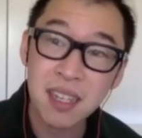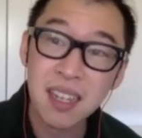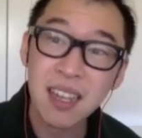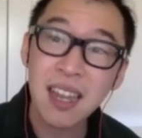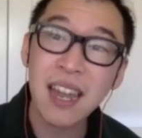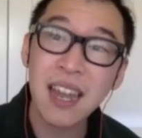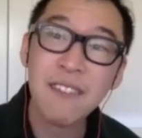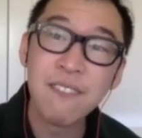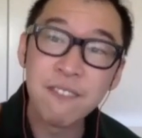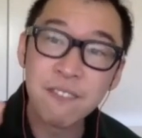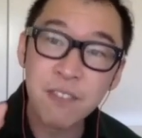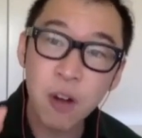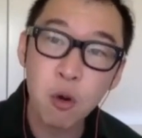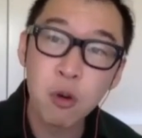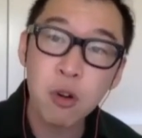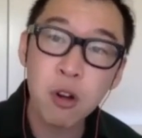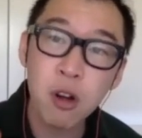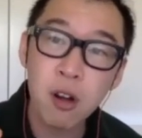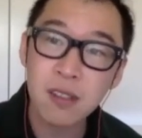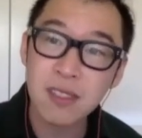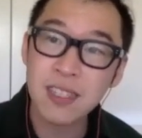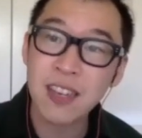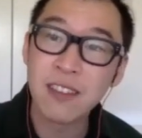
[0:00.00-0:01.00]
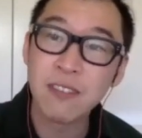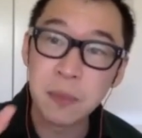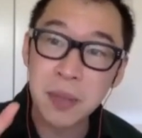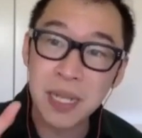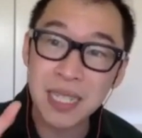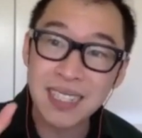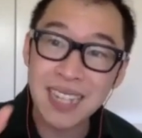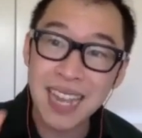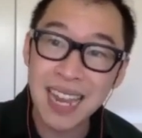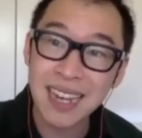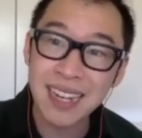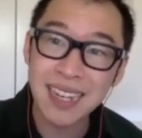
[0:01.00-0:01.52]
and phone calls have to be
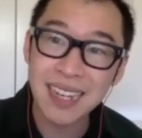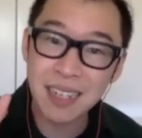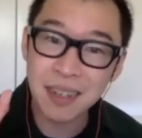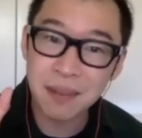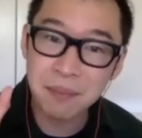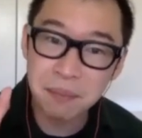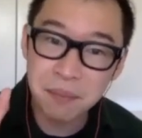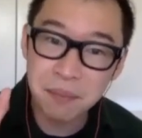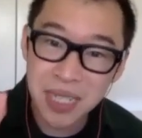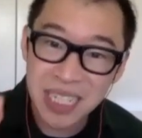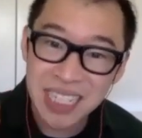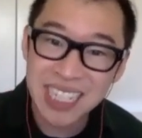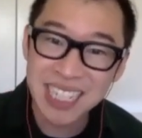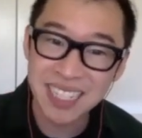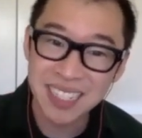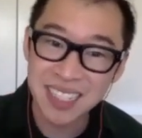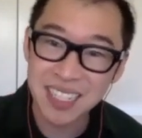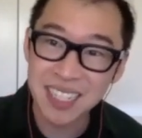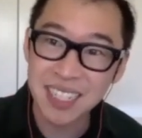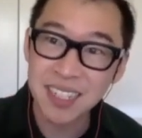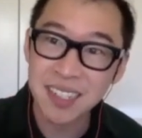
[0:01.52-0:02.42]
taken immediately.